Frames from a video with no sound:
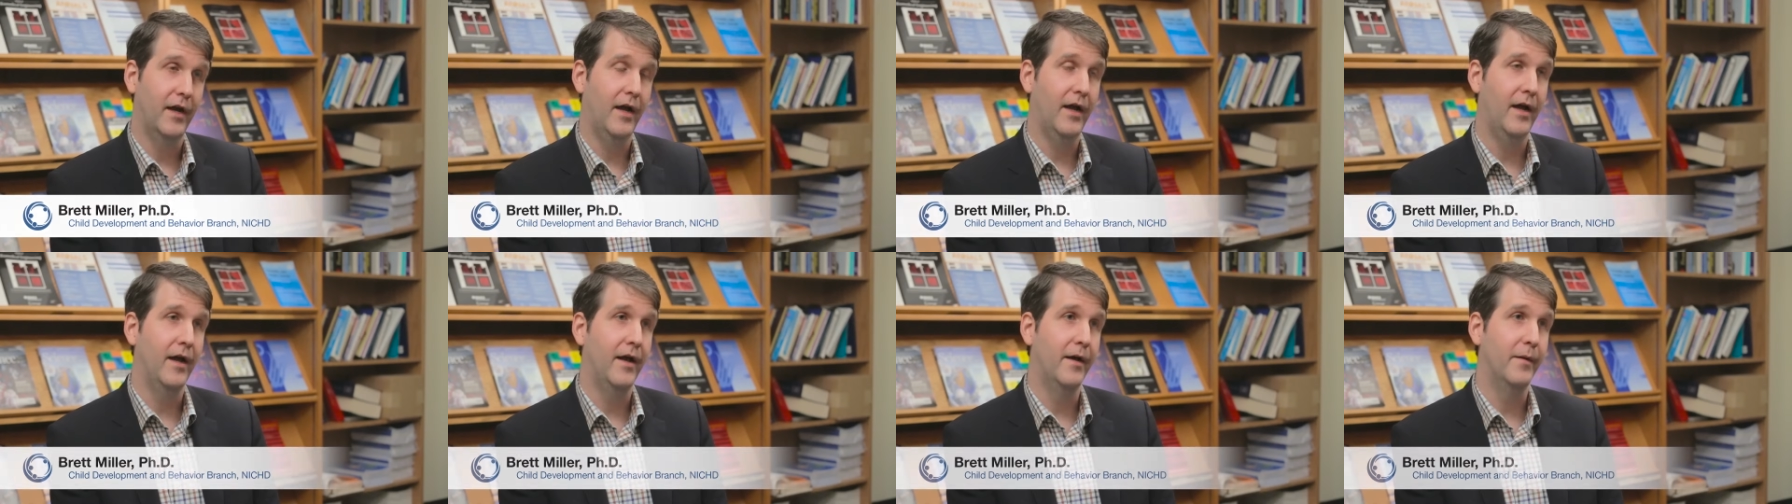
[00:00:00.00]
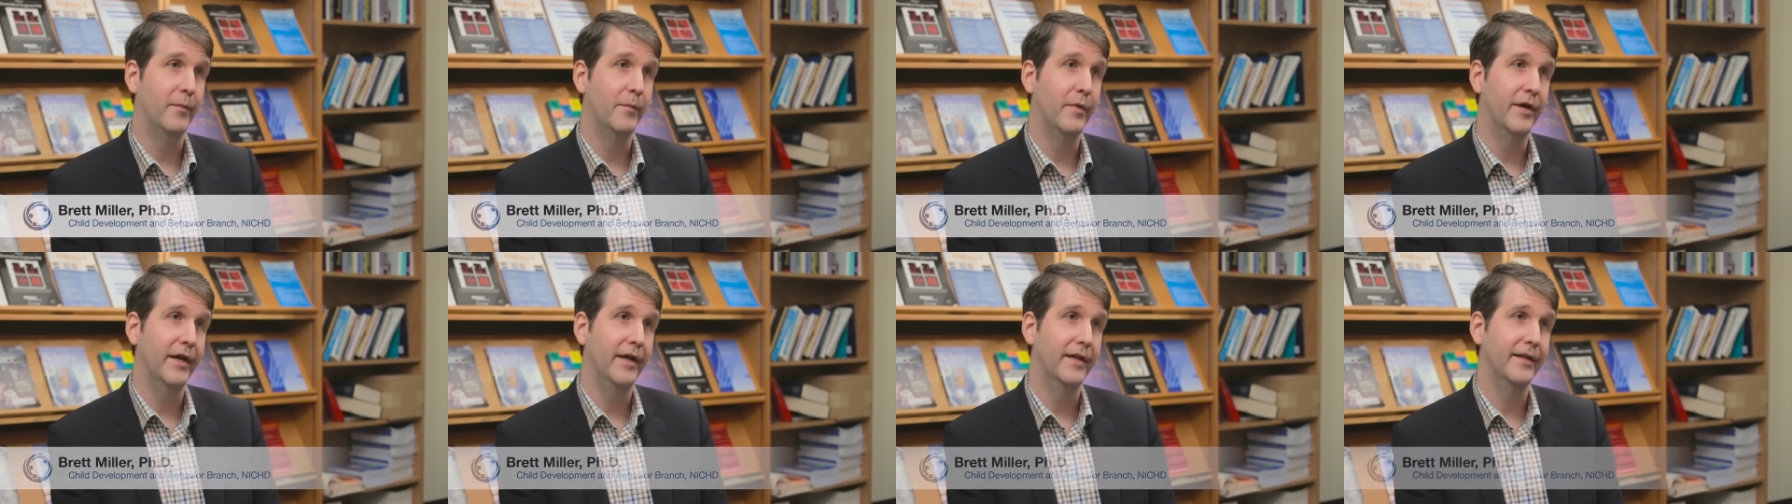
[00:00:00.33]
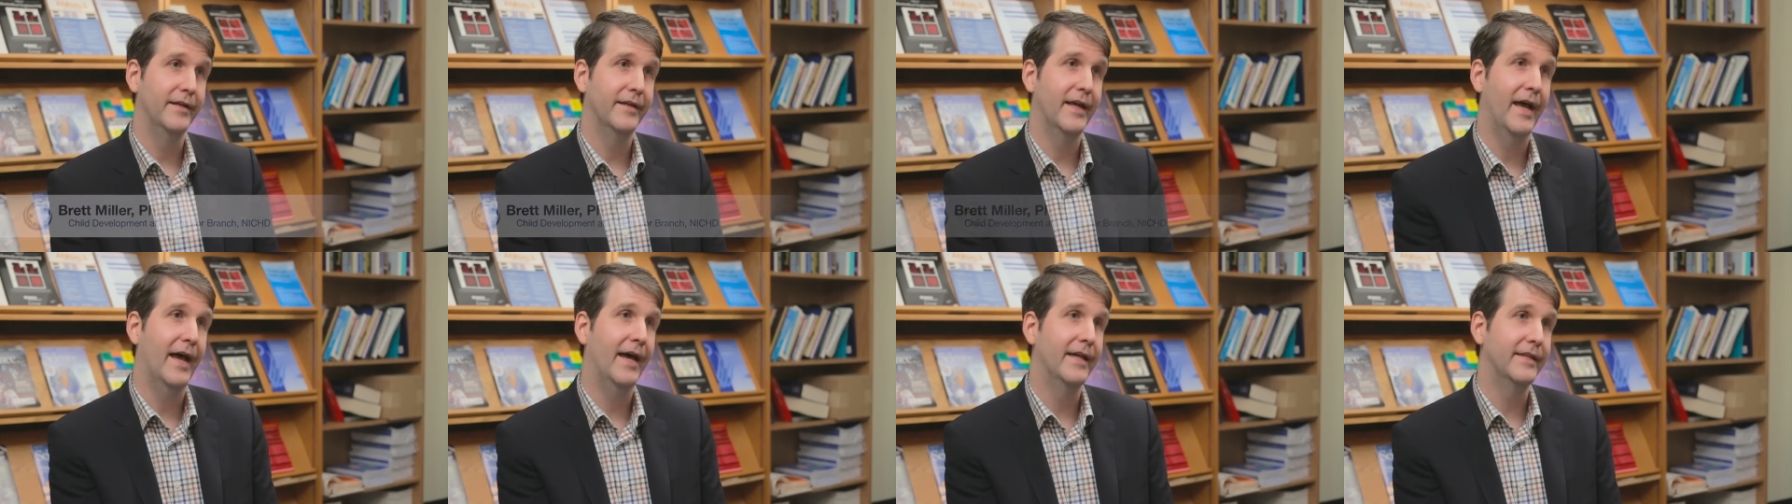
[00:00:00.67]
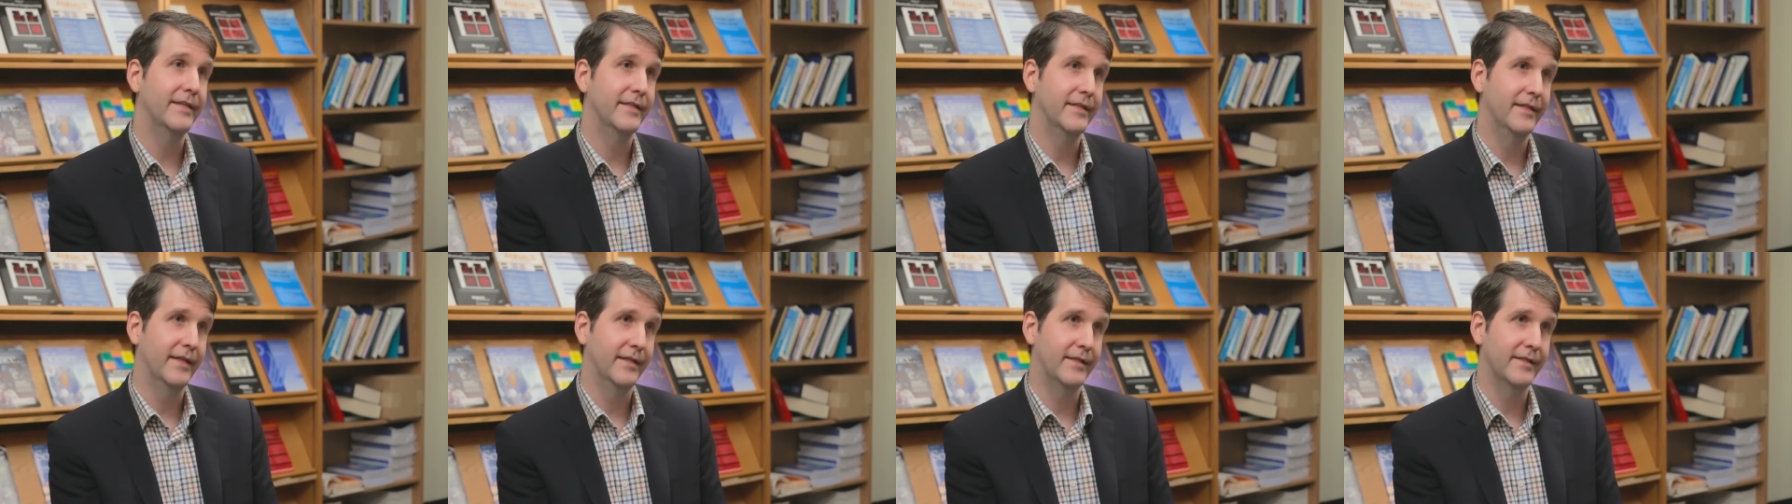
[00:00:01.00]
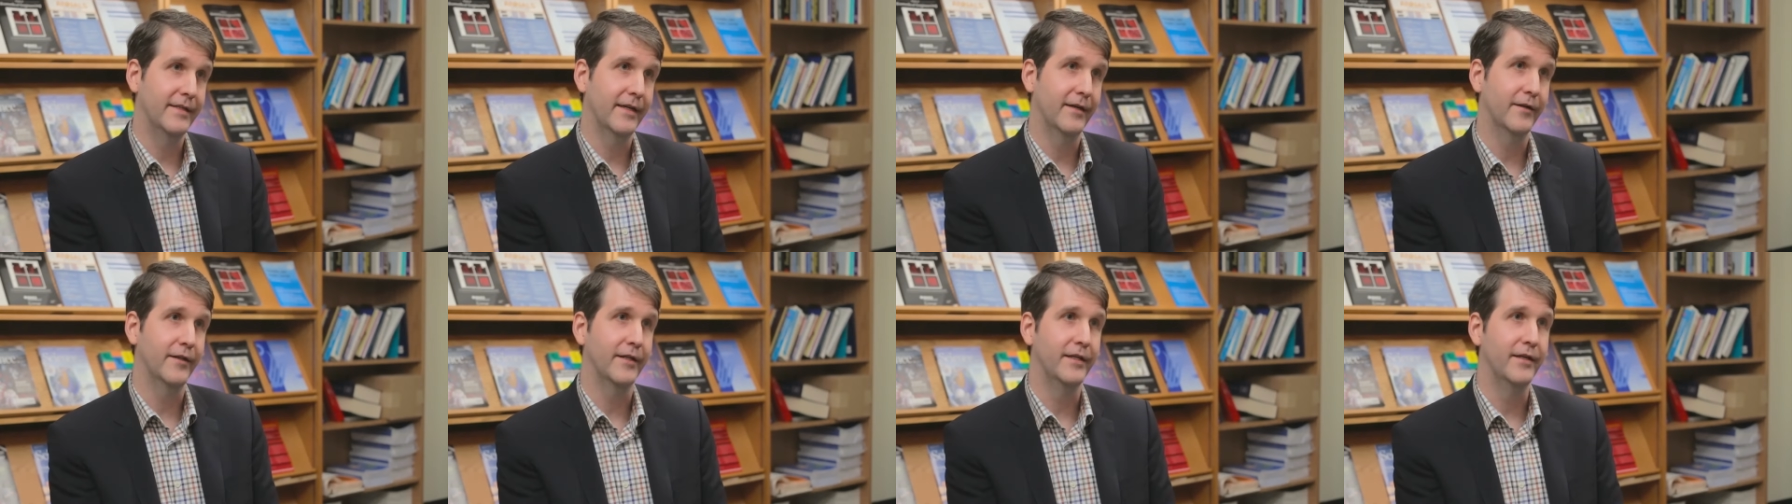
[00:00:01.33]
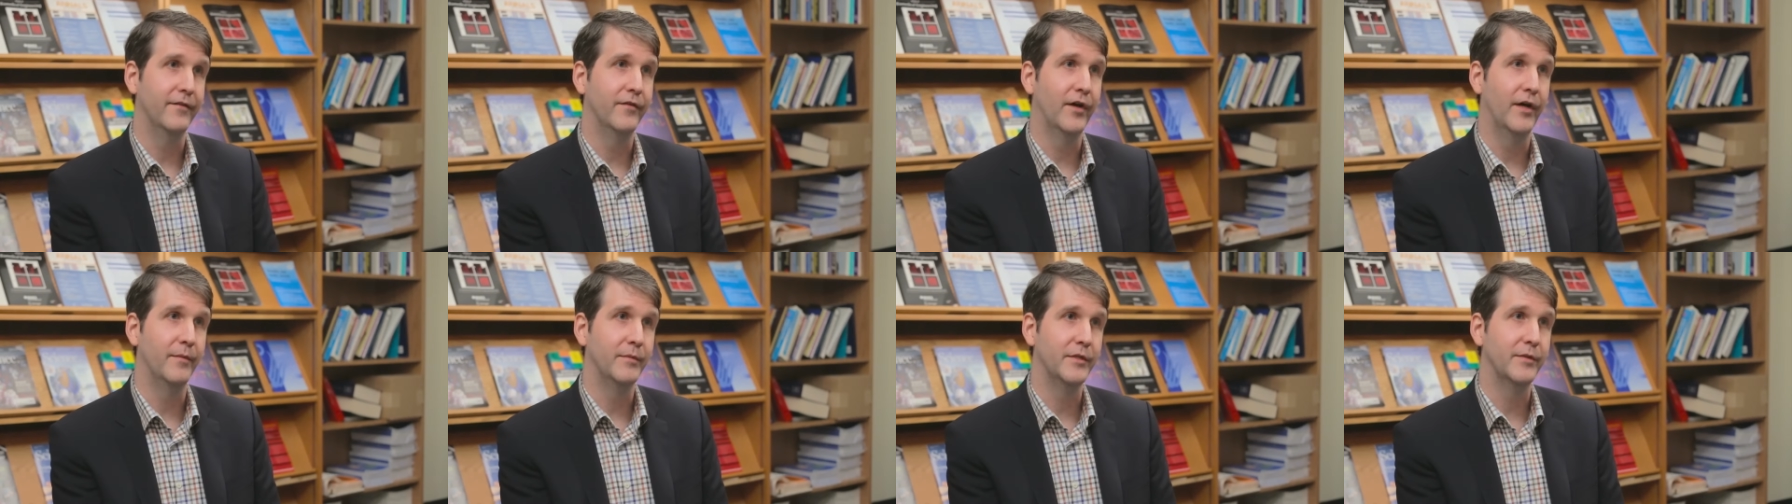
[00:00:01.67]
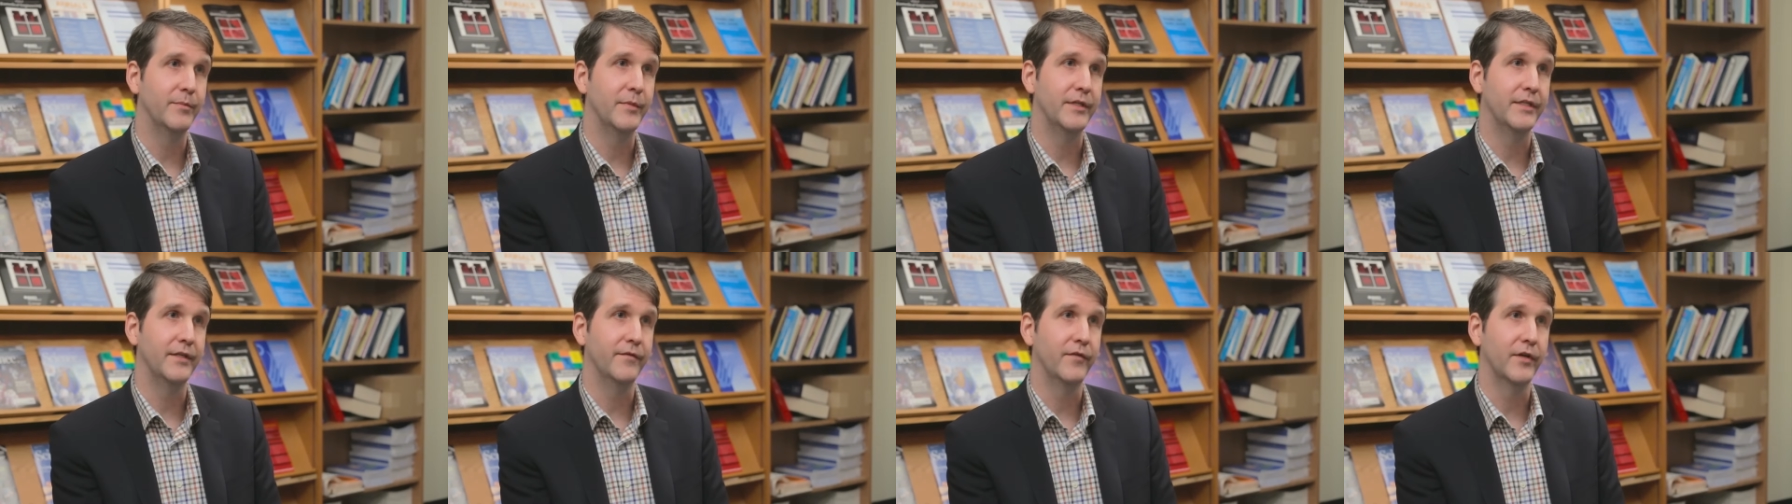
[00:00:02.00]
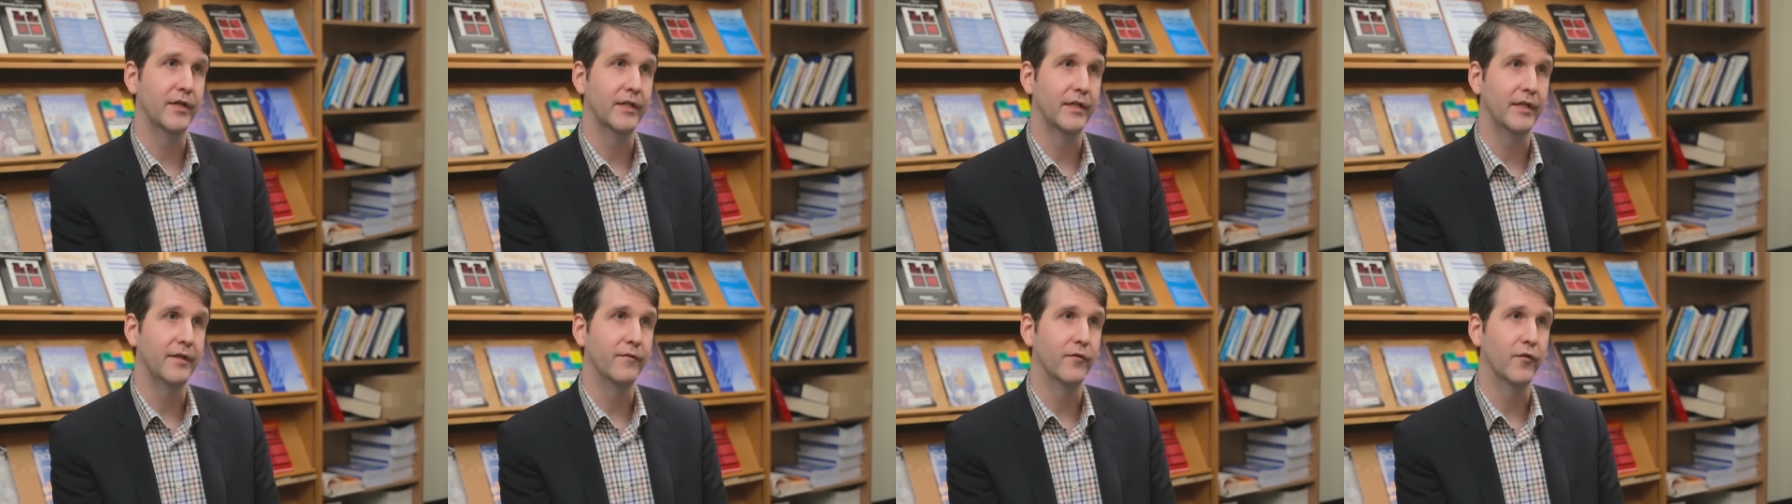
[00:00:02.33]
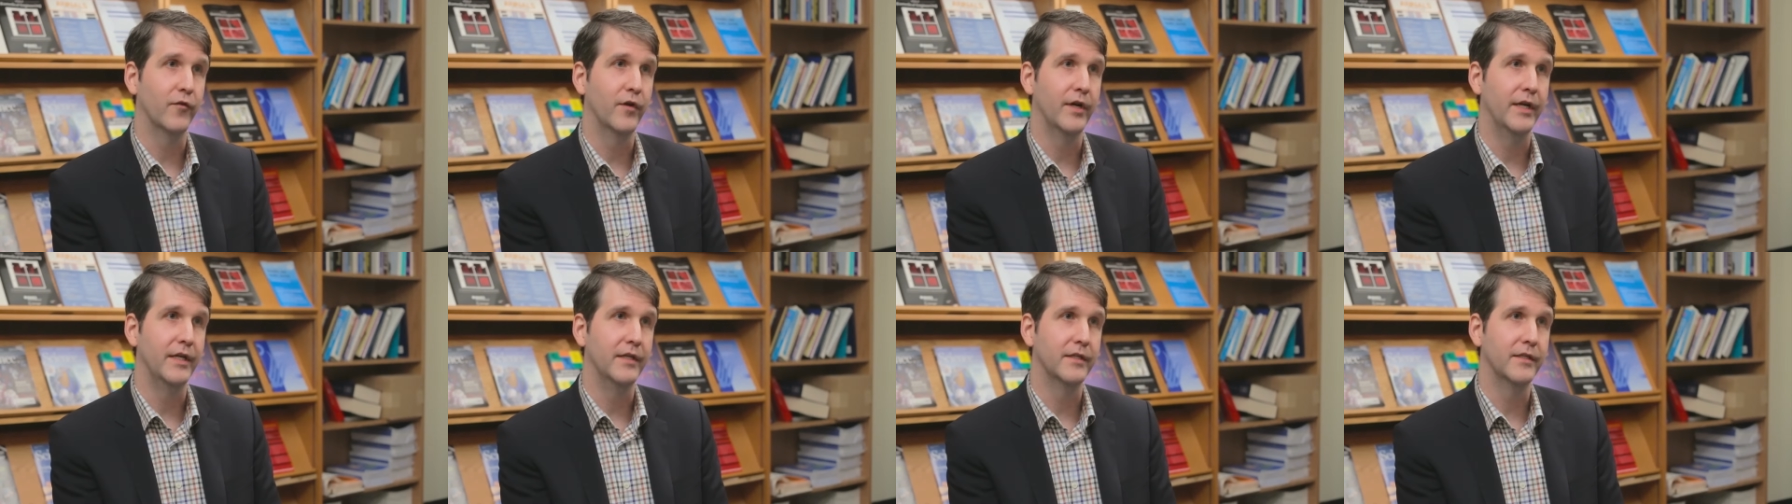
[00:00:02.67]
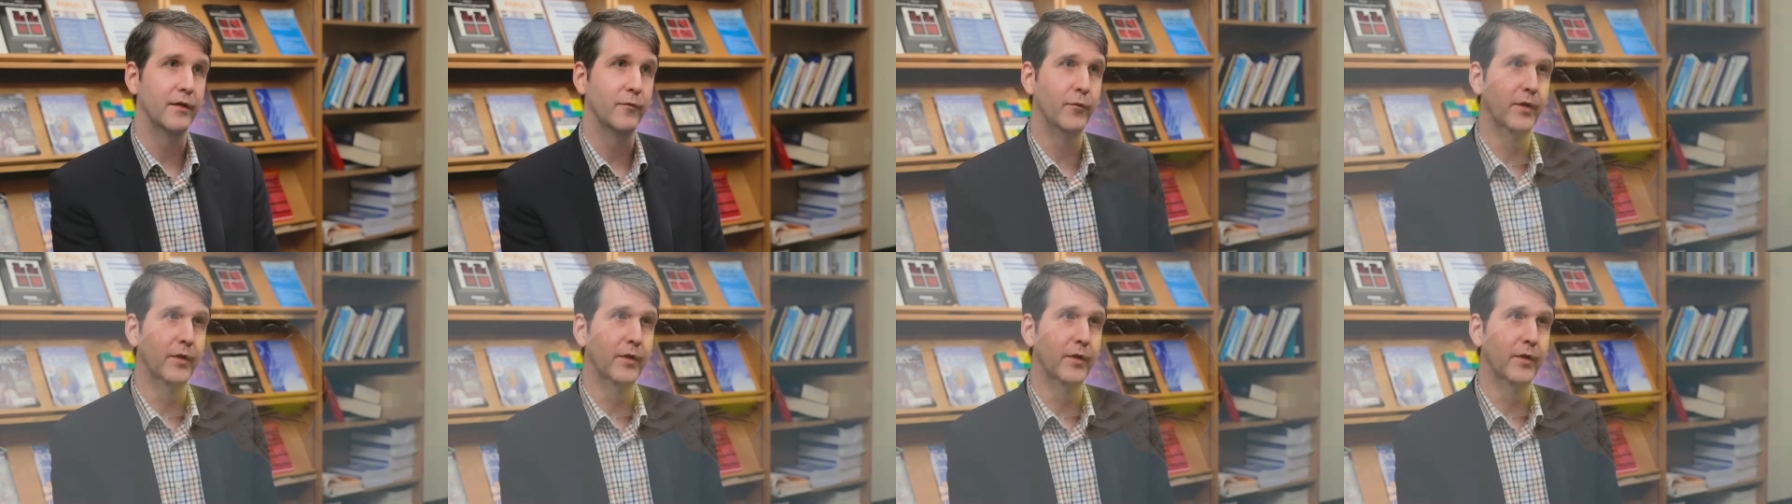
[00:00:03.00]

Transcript: uh, but hasn't necessarily developed specifically for reading.